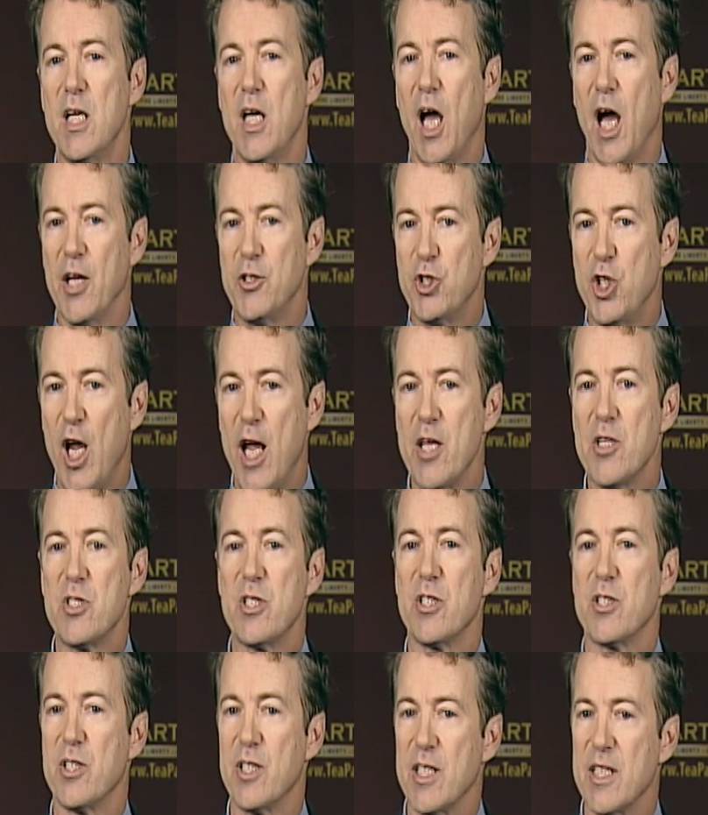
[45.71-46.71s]
a chance
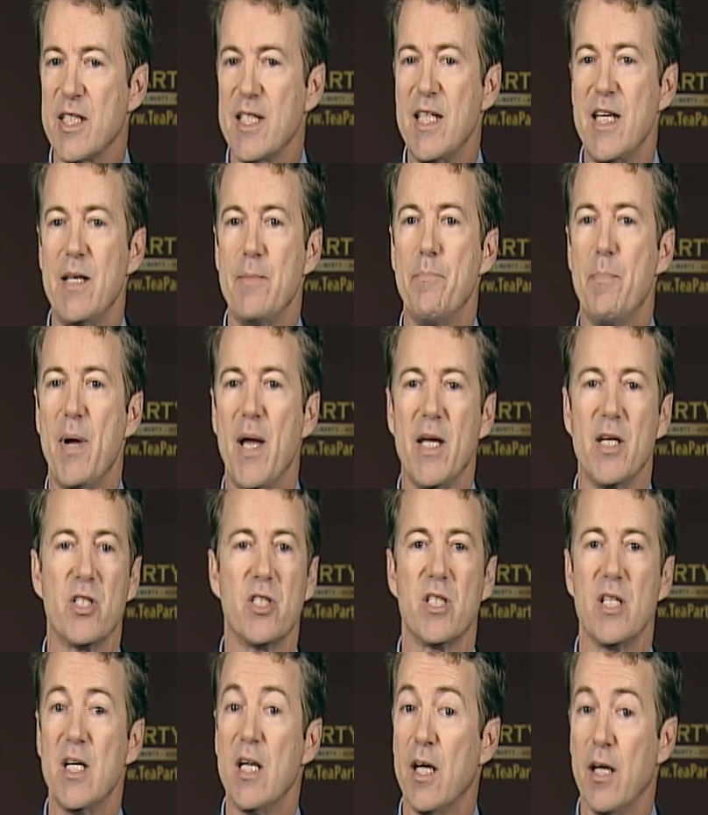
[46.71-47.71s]
to succeed
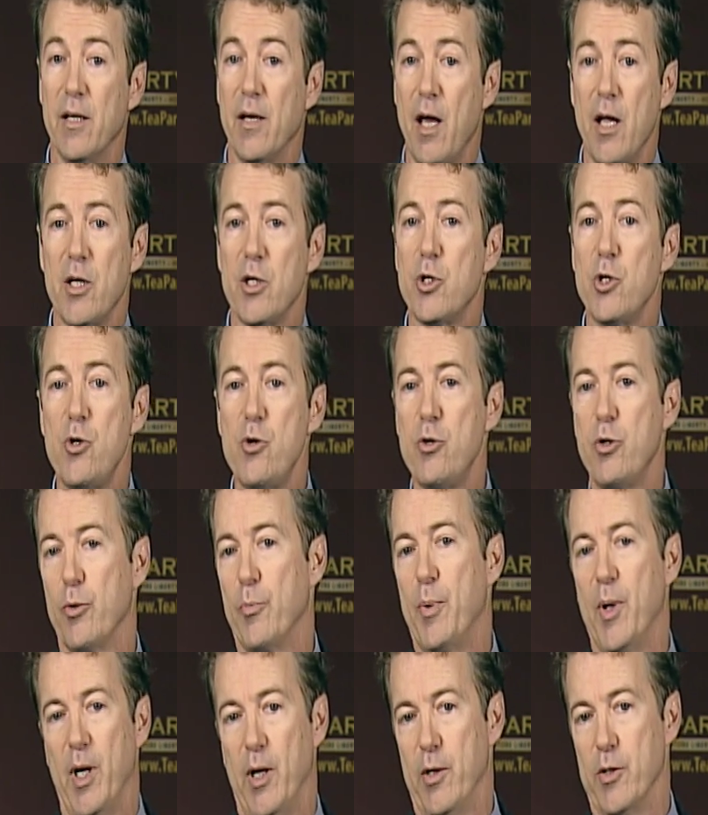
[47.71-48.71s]
based not on who your
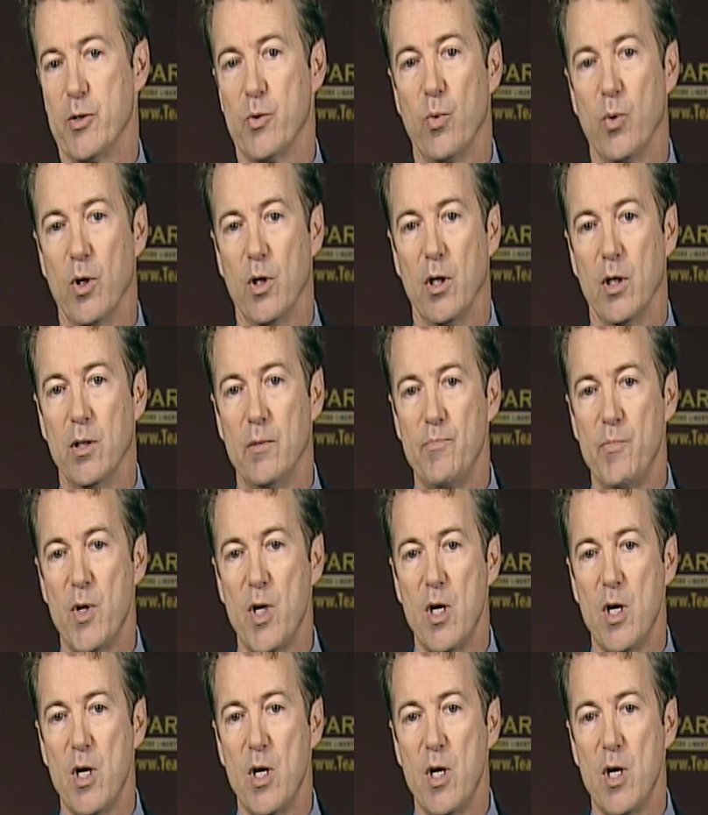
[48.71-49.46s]
parents were,